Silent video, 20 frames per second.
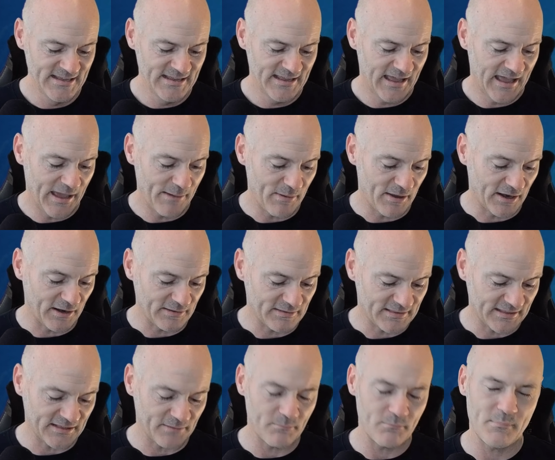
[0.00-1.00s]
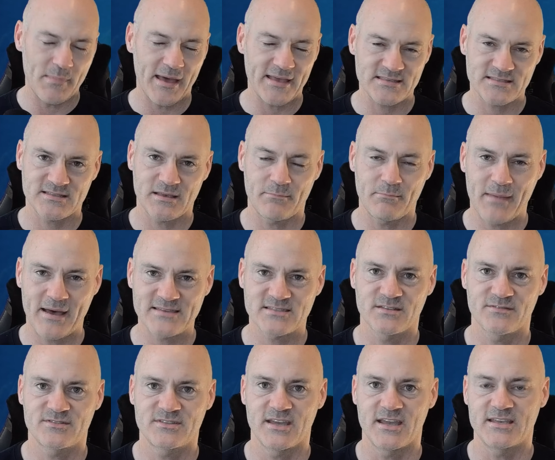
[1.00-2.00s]
Um, and I think a, mass a
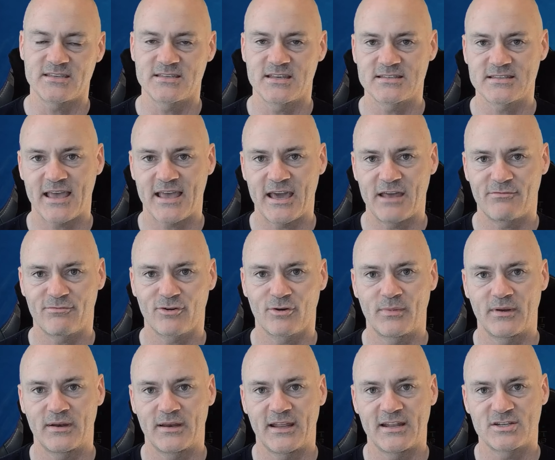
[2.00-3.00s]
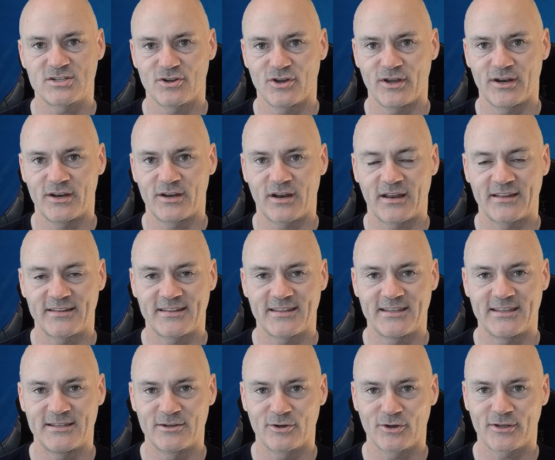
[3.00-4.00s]
massive season is ahead for him at Leeds United. I think
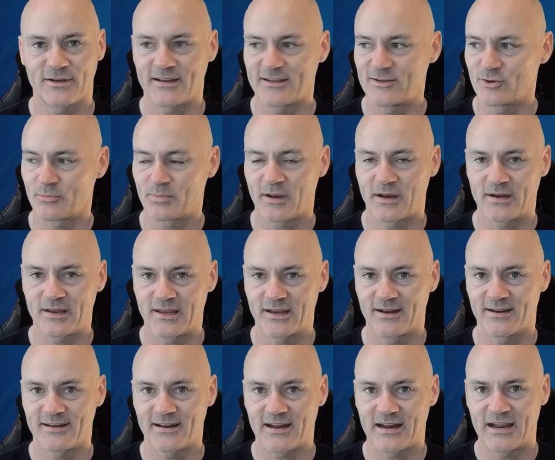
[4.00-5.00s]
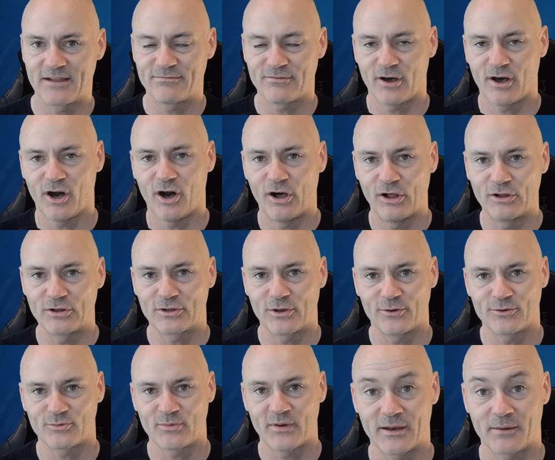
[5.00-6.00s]
you're looking at Young Player of the Year there if all
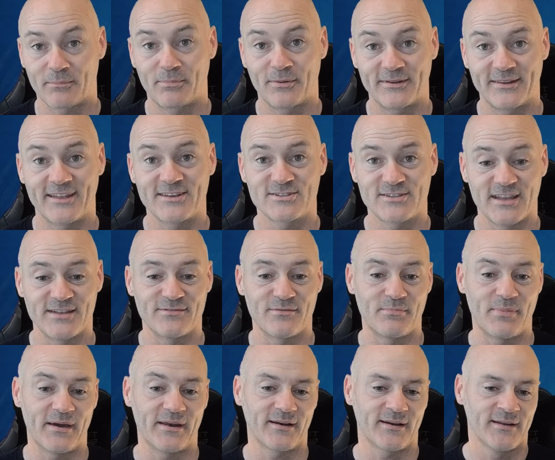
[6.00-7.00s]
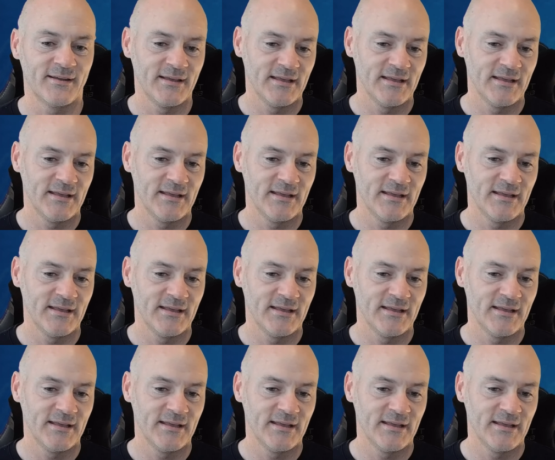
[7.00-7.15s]
goes or potentially even better.